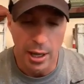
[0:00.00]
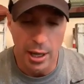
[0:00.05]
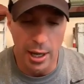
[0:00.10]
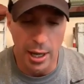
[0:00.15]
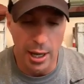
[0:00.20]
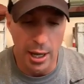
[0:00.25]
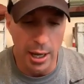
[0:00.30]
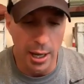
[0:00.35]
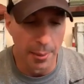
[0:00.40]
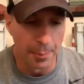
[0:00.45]

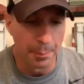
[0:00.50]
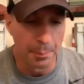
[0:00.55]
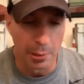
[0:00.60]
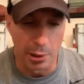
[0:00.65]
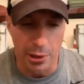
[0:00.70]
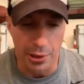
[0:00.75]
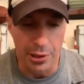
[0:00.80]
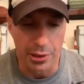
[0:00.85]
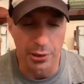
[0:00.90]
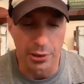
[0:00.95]
uh,
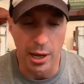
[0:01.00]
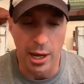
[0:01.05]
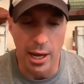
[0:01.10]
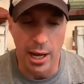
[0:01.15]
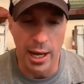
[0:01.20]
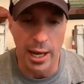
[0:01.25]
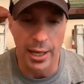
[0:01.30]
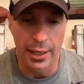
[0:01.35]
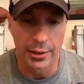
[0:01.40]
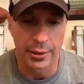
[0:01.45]
partied a
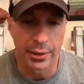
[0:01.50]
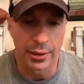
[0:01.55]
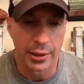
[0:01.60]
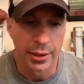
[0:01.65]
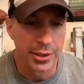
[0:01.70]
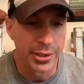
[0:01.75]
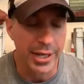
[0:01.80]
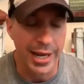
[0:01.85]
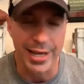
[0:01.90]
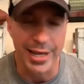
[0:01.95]
lot,
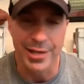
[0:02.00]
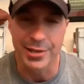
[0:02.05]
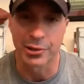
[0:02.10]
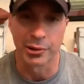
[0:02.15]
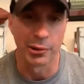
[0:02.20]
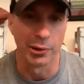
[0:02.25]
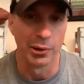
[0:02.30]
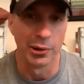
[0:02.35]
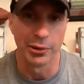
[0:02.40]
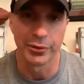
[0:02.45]
chased
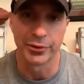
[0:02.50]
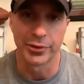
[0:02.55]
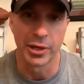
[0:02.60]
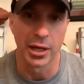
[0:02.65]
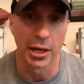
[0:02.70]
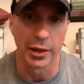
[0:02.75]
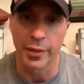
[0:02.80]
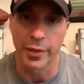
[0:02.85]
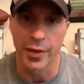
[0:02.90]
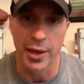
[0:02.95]
girls, did
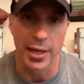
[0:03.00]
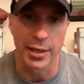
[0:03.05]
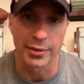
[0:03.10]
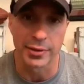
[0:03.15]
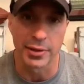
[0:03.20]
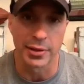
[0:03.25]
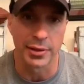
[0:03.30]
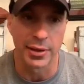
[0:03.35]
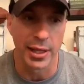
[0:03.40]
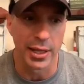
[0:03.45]
all the
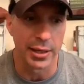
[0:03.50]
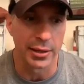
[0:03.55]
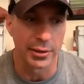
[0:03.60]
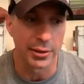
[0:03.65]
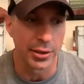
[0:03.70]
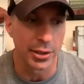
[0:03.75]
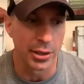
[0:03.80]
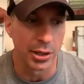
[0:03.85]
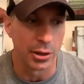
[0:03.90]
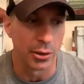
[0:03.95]
things that, that
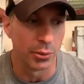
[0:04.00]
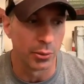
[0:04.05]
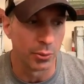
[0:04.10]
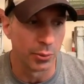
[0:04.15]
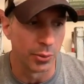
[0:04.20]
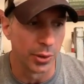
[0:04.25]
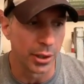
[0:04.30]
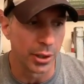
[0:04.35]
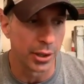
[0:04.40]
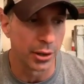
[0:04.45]
you know,
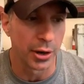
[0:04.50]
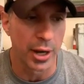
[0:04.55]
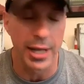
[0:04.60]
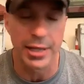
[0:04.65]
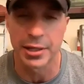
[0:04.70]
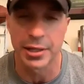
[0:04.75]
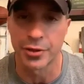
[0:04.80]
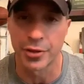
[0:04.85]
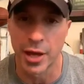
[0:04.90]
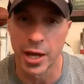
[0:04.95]
really are
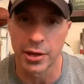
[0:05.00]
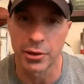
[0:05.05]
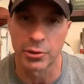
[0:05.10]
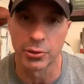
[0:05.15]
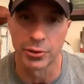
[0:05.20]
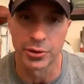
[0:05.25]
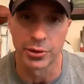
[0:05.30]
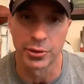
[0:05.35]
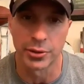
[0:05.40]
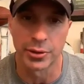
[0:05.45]

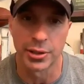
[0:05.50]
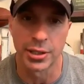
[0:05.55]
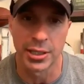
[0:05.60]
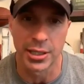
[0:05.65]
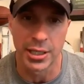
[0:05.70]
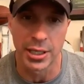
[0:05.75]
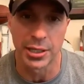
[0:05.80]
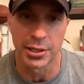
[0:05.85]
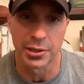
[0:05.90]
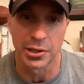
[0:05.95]
antithetical to,
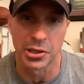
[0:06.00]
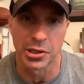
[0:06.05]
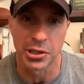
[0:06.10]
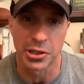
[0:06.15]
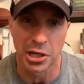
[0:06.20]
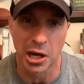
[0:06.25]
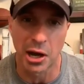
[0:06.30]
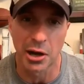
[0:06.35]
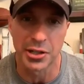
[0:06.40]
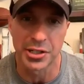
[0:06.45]
to getting a
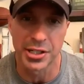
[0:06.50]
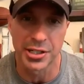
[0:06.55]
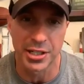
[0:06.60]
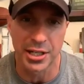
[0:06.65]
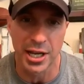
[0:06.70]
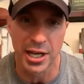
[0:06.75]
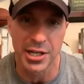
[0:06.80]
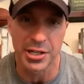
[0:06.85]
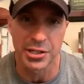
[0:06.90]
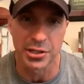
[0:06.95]
good college
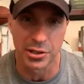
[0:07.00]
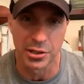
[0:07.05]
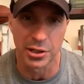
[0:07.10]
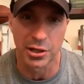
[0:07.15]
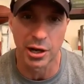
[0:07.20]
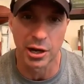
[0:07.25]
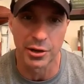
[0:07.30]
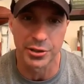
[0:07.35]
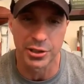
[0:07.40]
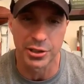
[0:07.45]
education, a
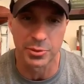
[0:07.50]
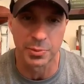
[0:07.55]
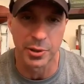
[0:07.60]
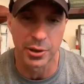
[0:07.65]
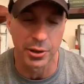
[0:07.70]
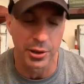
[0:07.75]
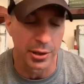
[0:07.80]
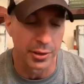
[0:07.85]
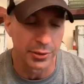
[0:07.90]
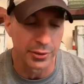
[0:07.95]
good college
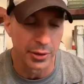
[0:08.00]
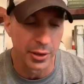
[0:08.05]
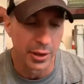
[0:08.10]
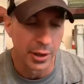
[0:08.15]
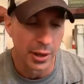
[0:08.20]
experience.